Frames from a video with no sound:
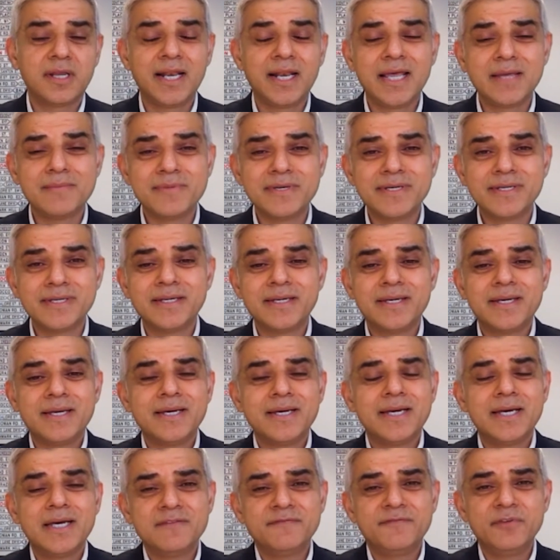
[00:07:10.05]
Glamour
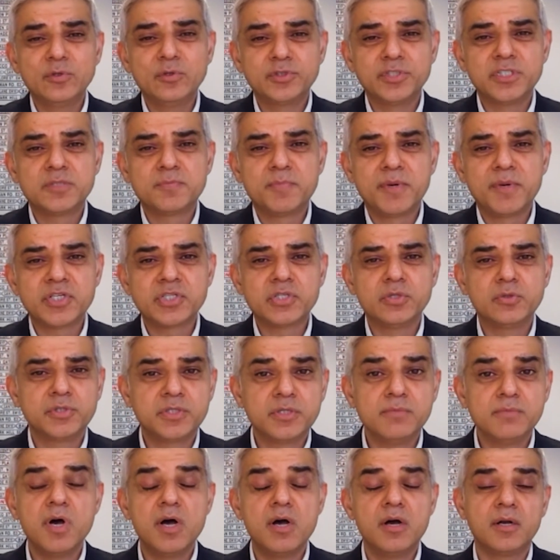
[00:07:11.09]
Unfiltered special
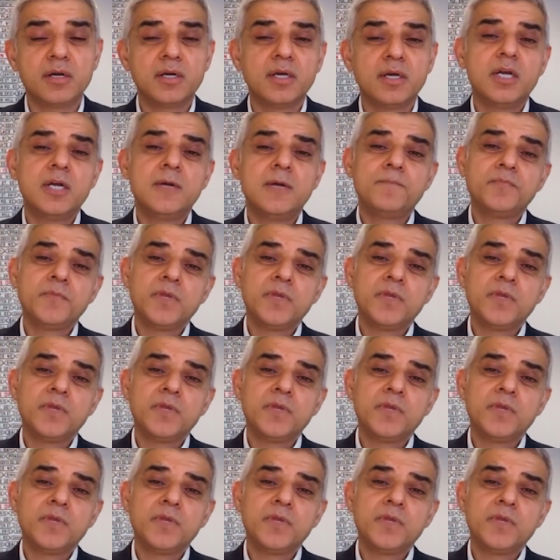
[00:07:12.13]
to mark